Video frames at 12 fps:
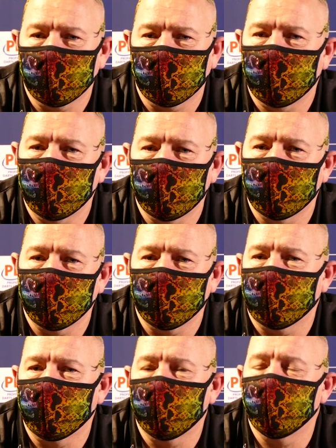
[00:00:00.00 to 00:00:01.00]
clearly
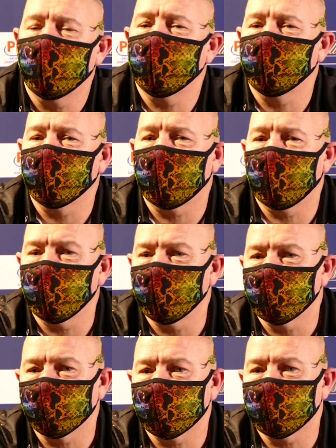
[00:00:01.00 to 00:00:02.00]
and they weren't even
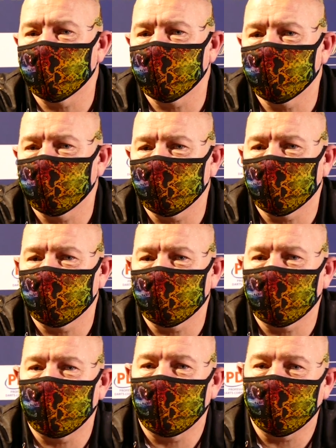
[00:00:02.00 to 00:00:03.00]
close and
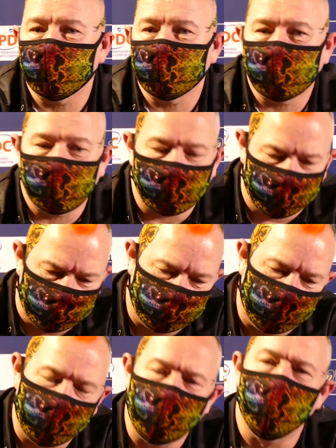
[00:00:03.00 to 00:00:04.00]
that was like
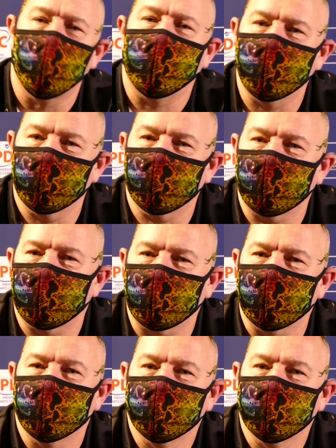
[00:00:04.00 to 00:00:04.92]
the annoying thing